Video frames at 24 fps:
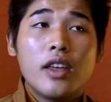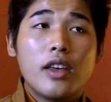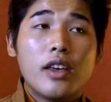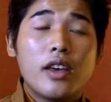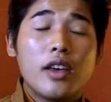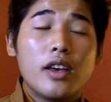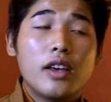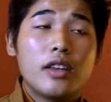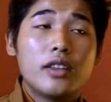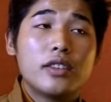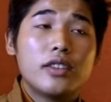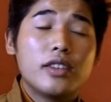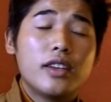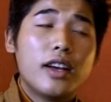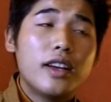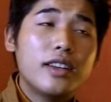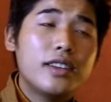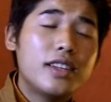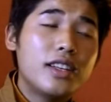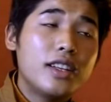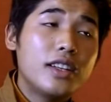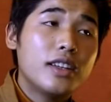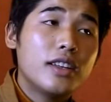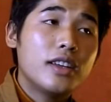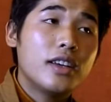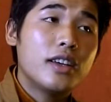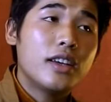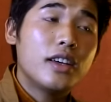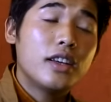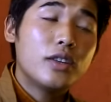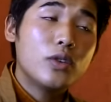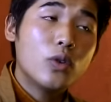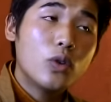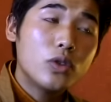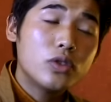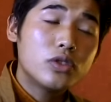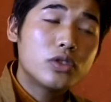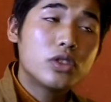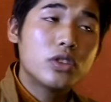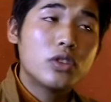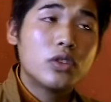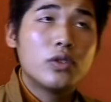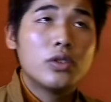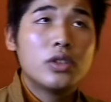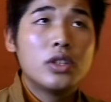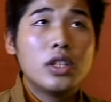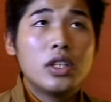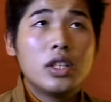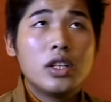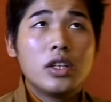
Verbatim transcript: And I think, and also,